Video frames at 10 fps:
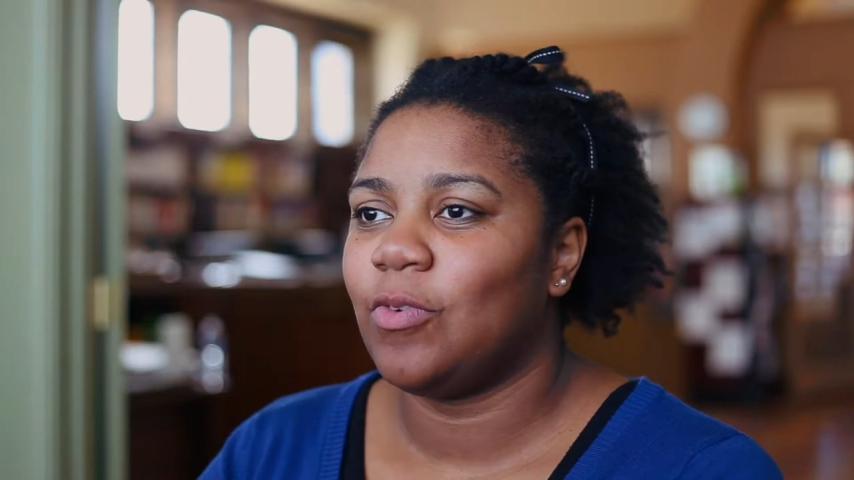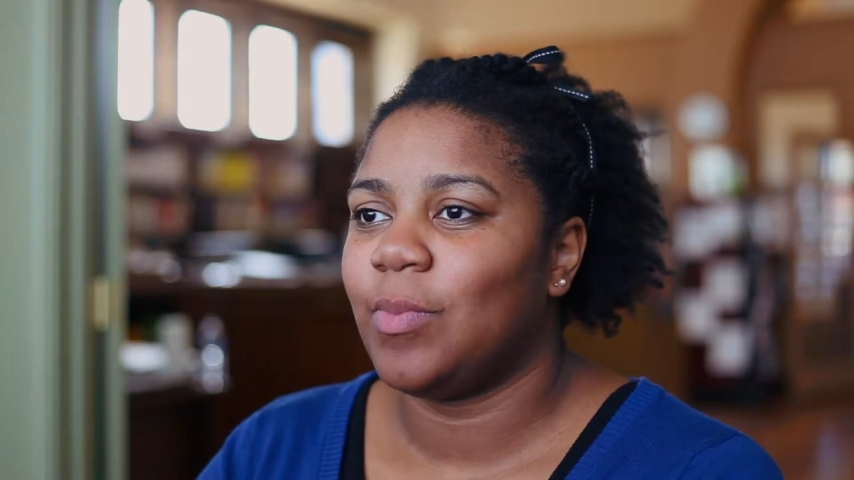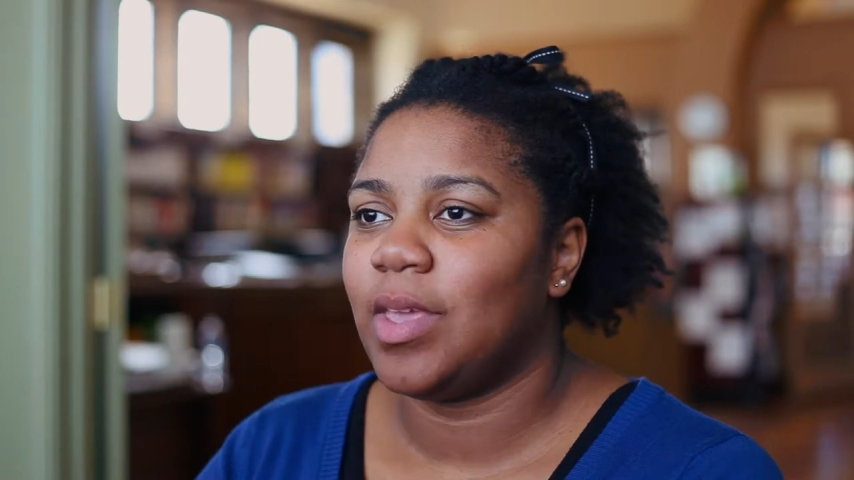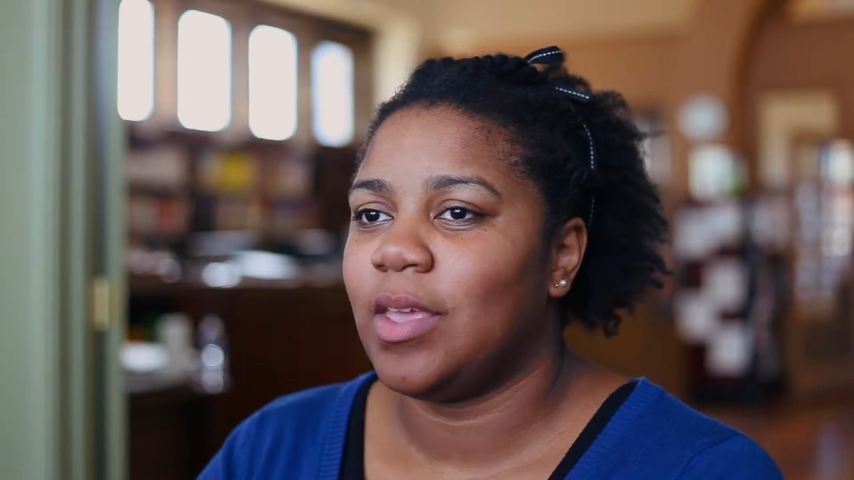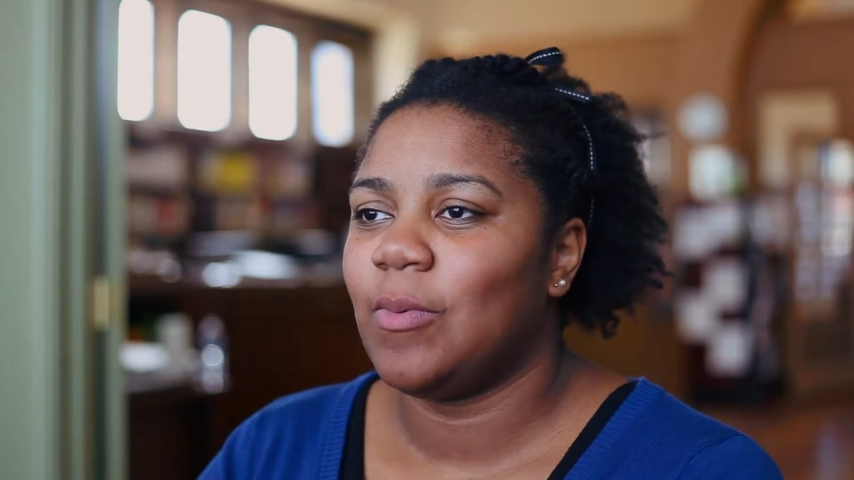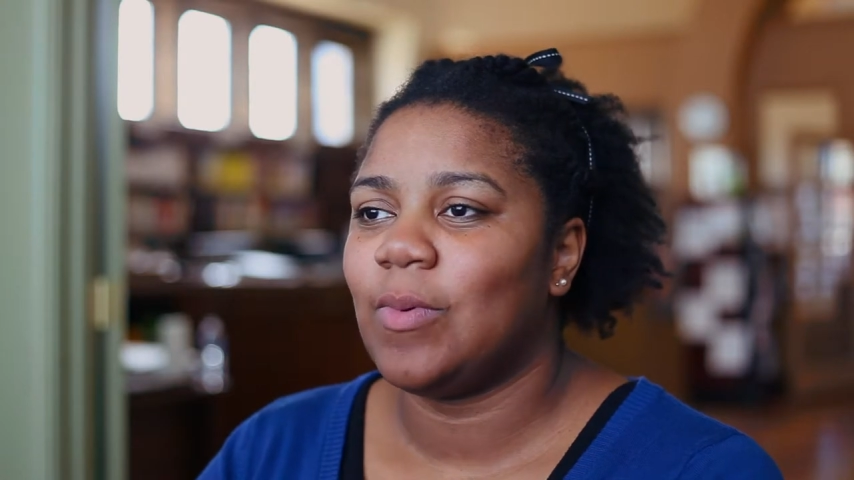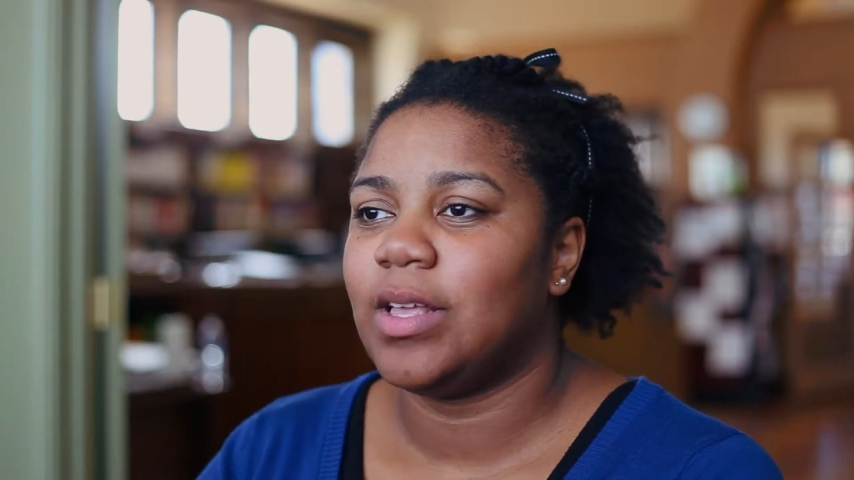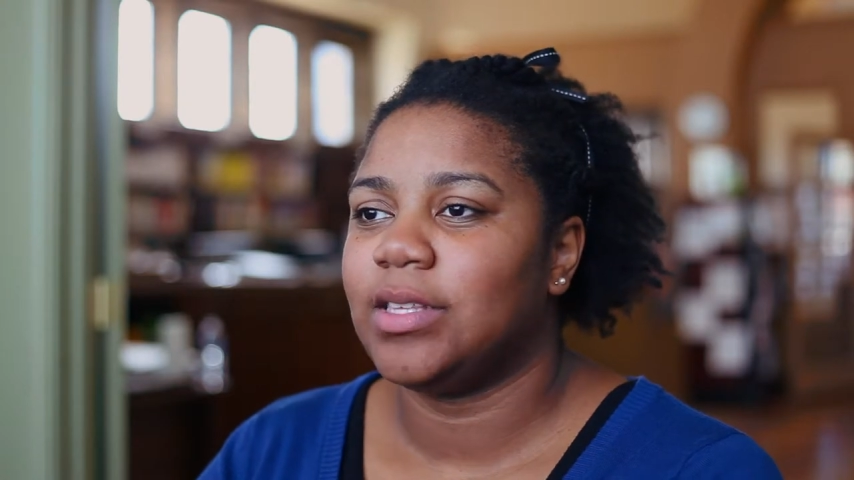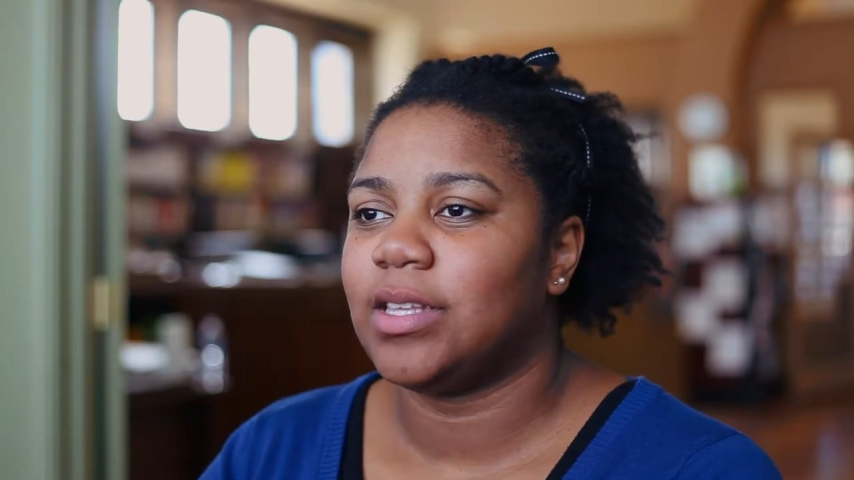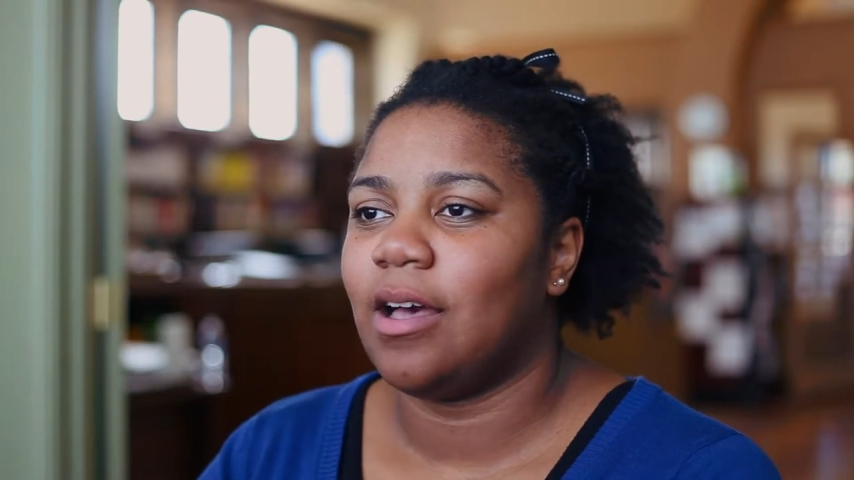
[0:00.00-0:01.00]
for me
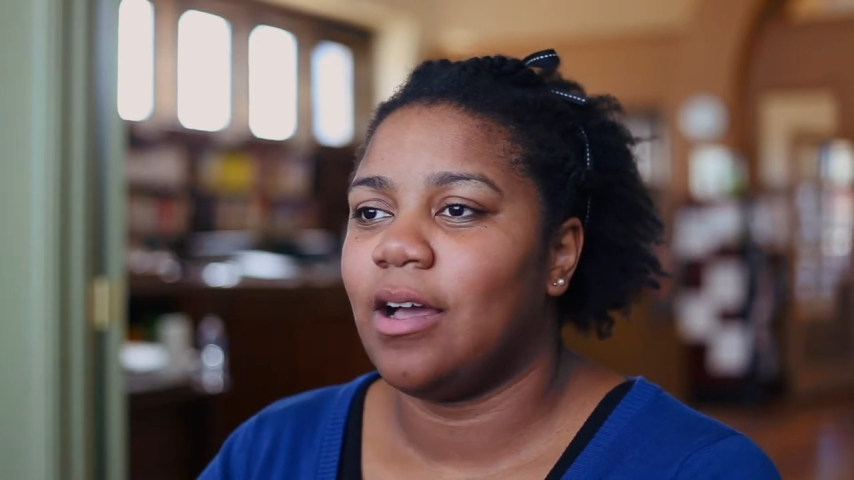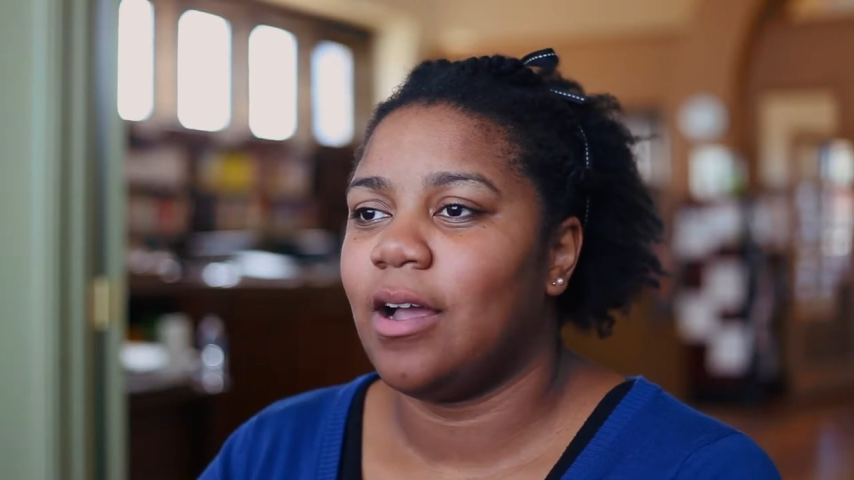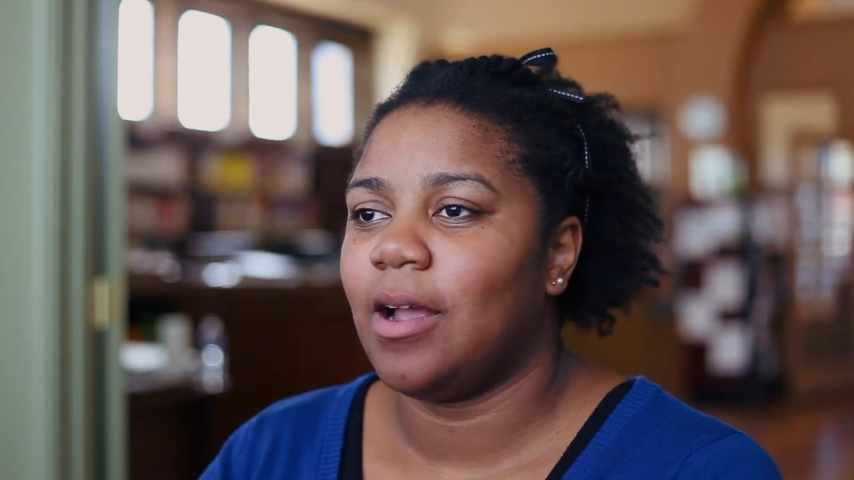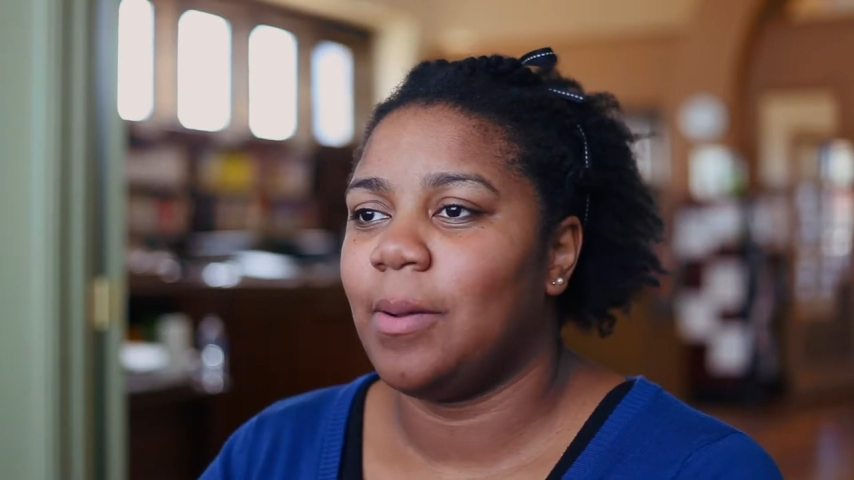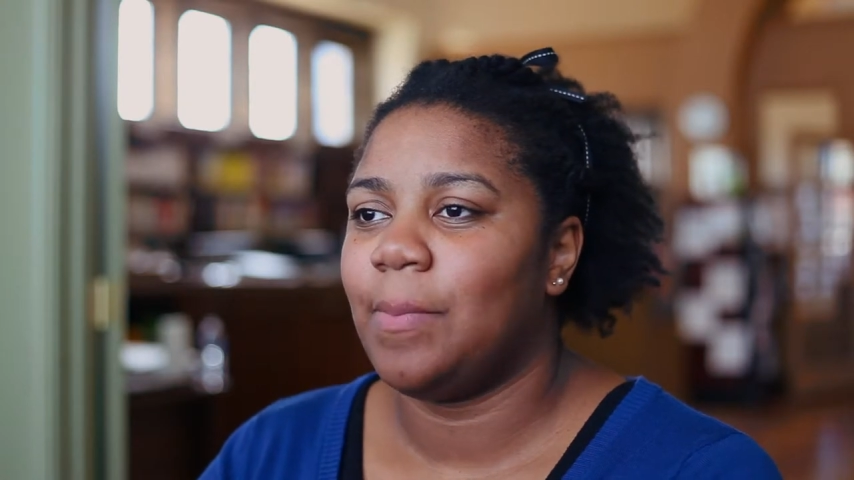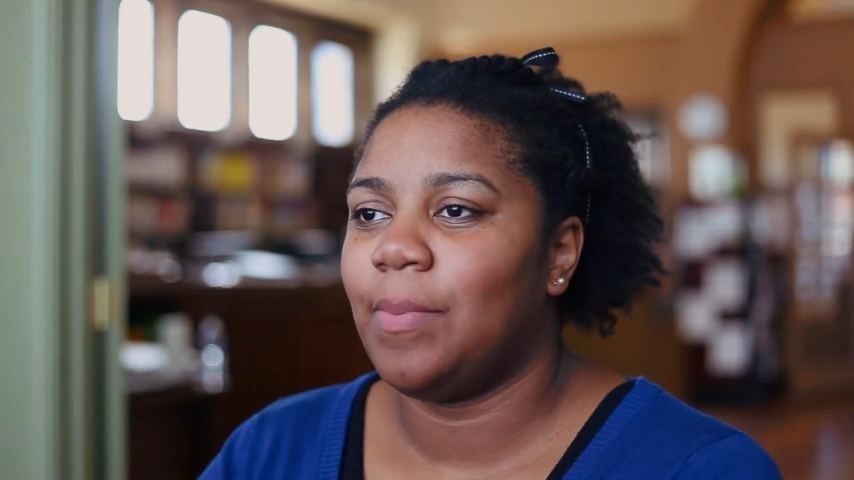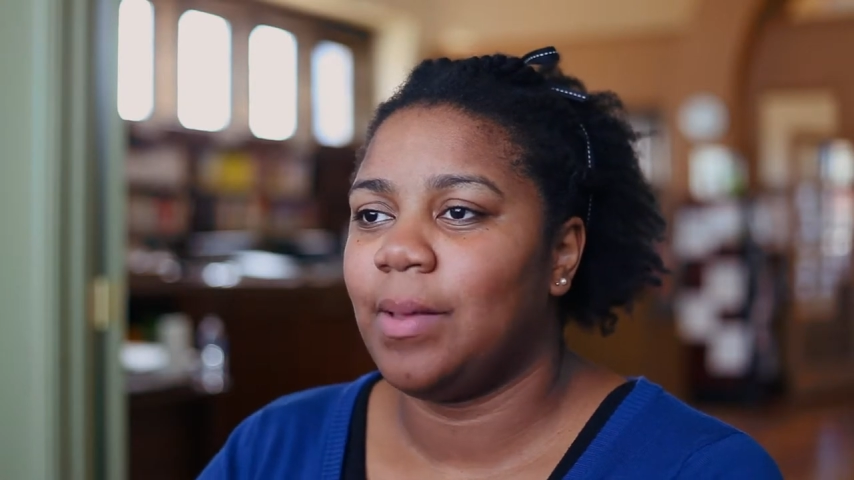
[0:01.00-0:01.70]
was our